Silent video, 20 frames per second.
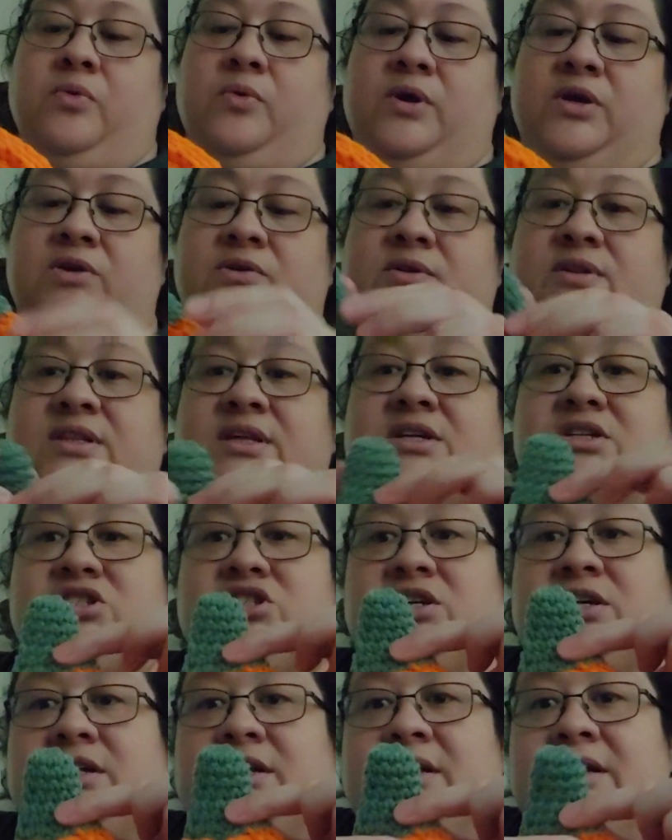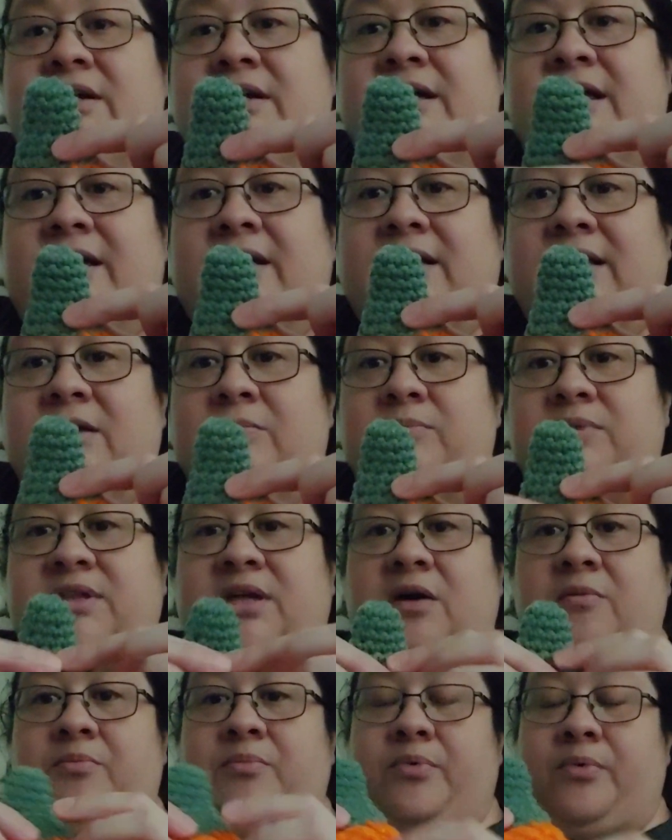when you cinch it, it clumps
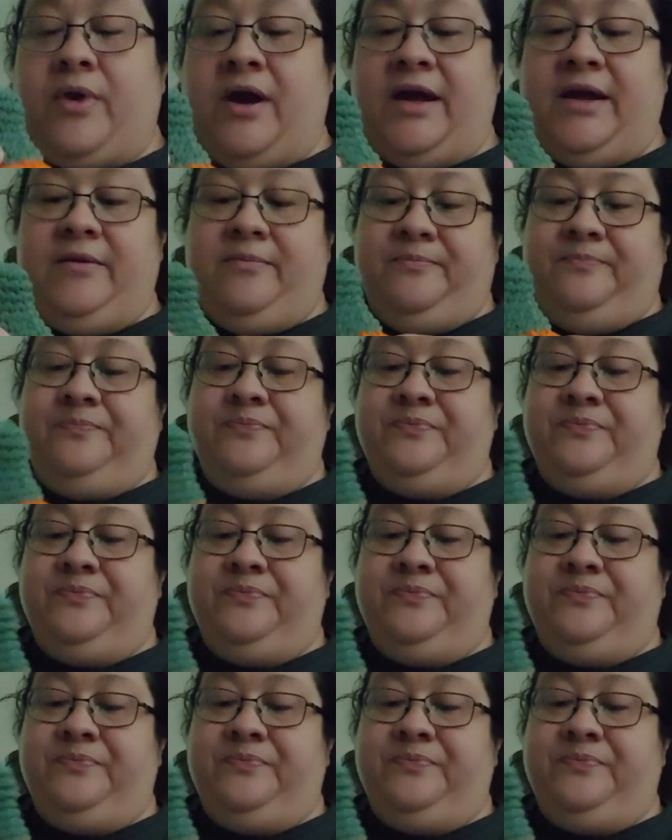up, right?